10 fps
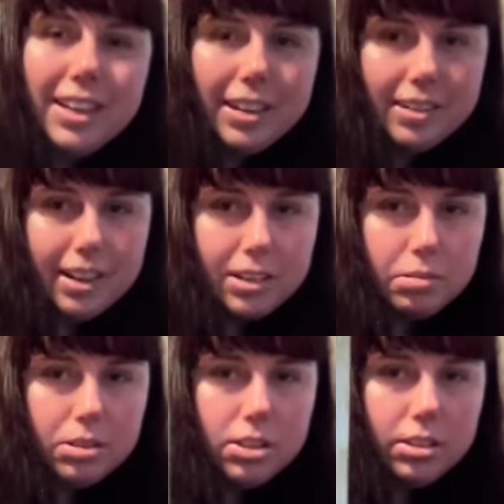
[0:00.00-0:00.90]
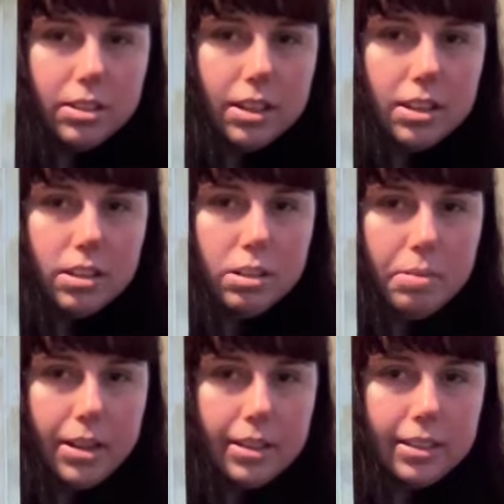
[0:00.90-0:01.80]
And that's what she looks like in the
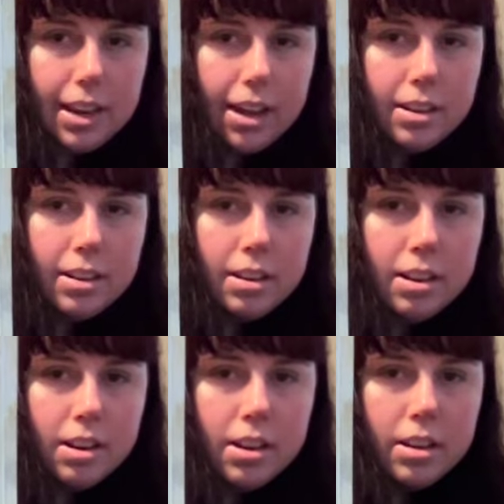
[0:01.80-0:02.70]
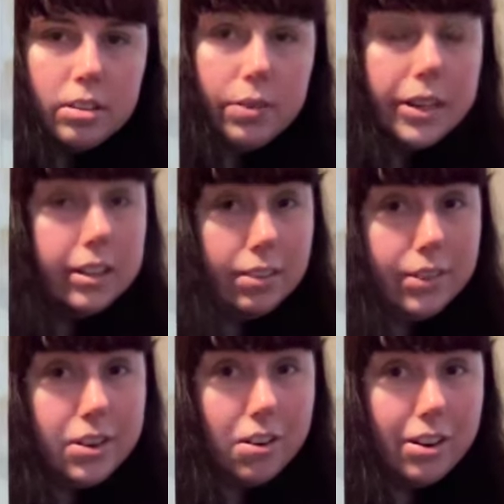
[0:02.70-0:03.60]
Llewellyn deck. It's a very
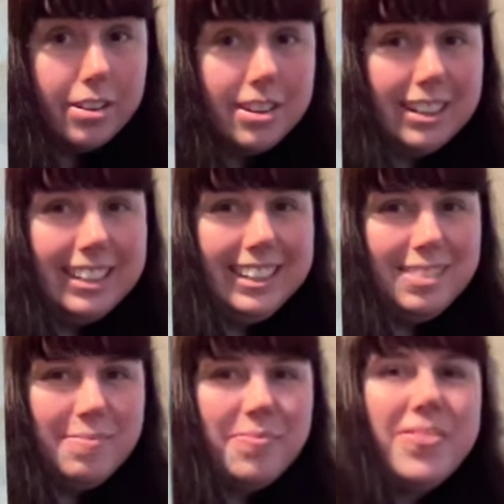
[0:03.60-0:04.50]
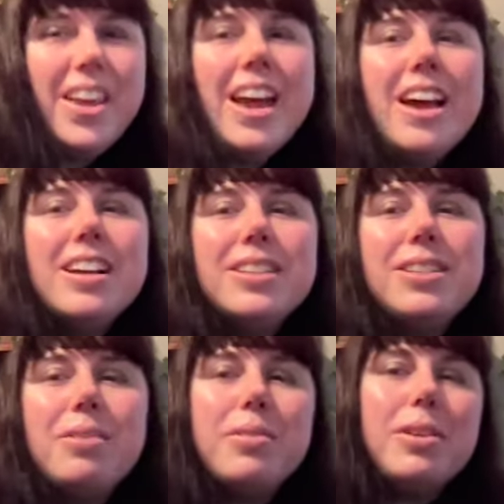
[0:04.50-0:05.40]
lovely card.
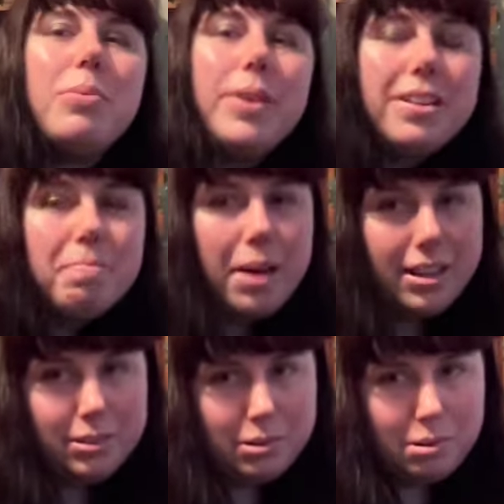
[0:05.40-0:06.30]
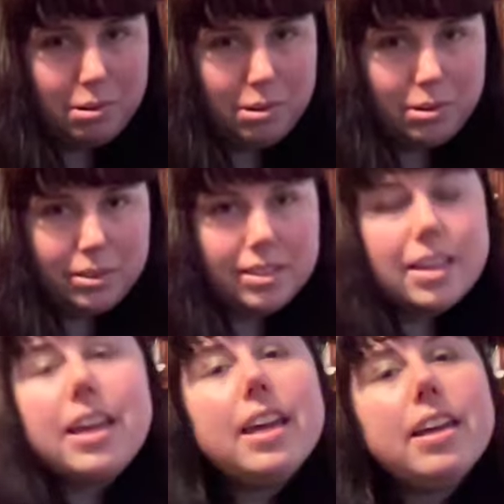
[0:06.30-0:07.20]
So the Queen of Pentacles
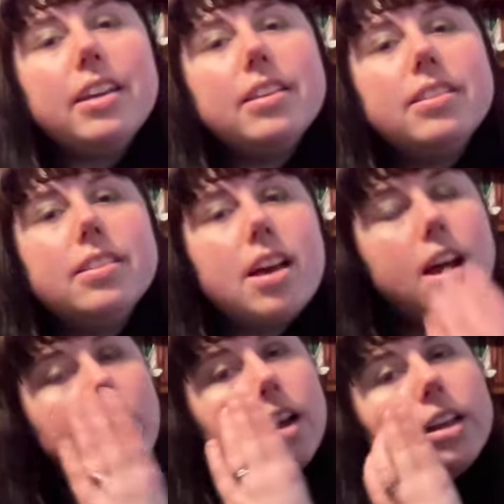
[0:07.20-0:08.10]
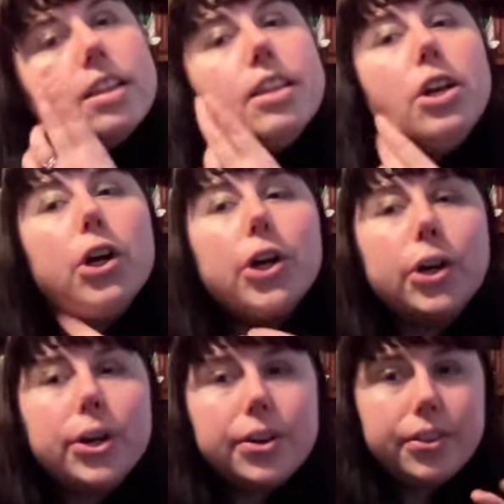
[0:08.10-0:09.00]
is the
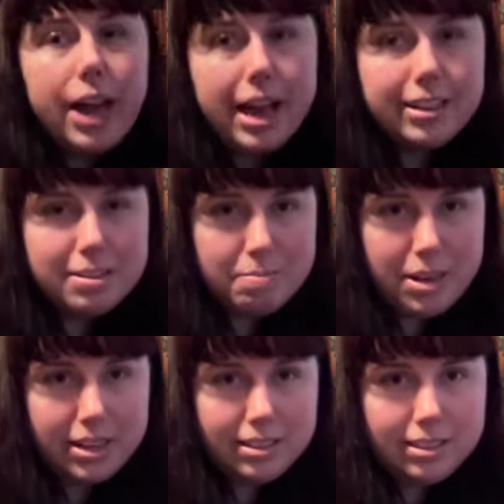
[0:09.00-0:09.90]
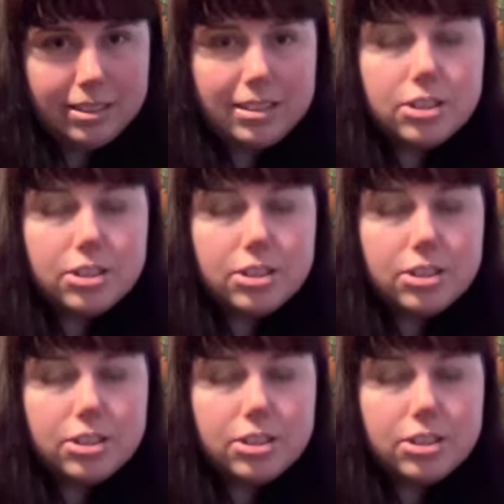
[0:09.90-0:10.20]
earth element.